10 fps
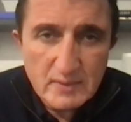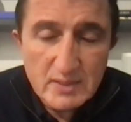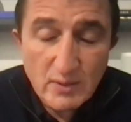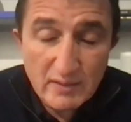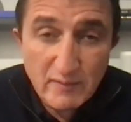
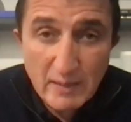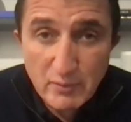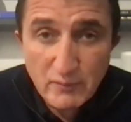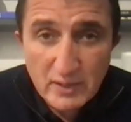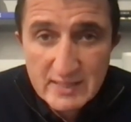So at Viber,
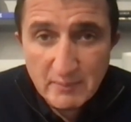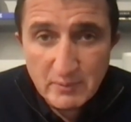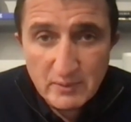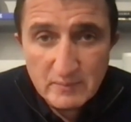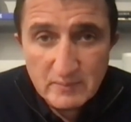for example,
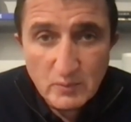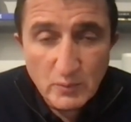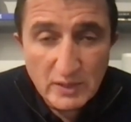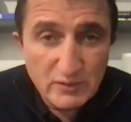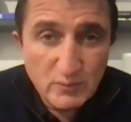
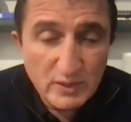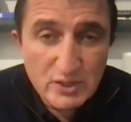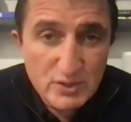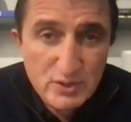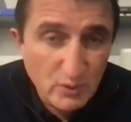we
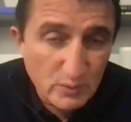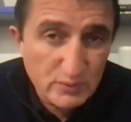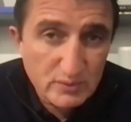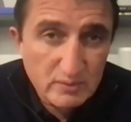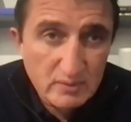just don't
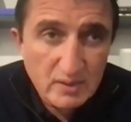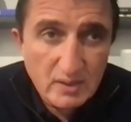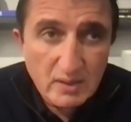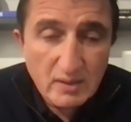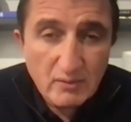
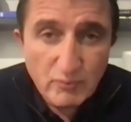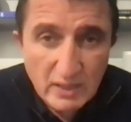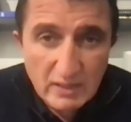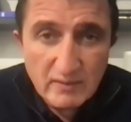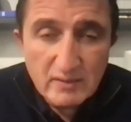
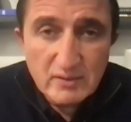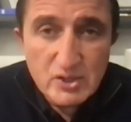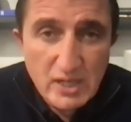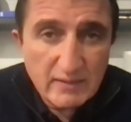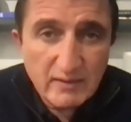read
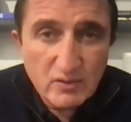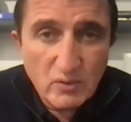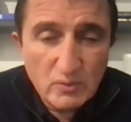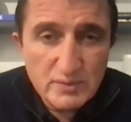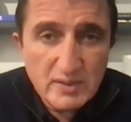chat and
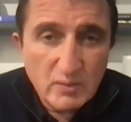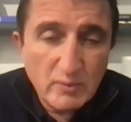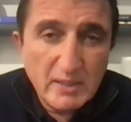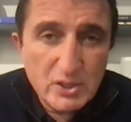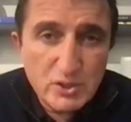calls, and we
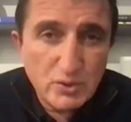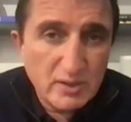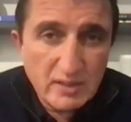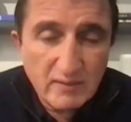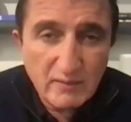make sure
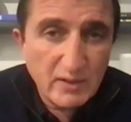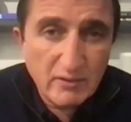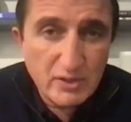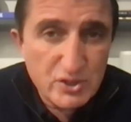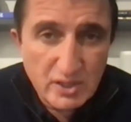that even our
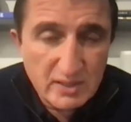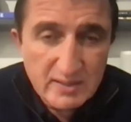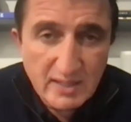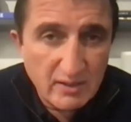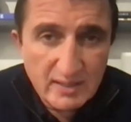engineers
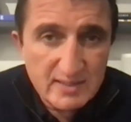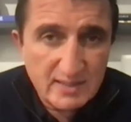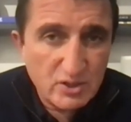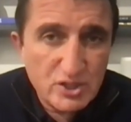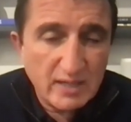cannot access
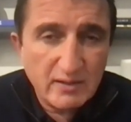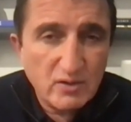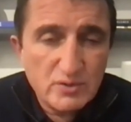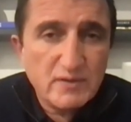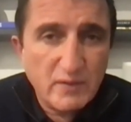the chat and
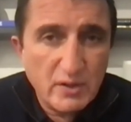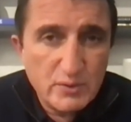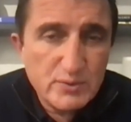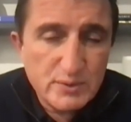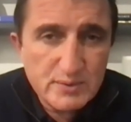calls of our
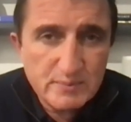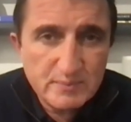users.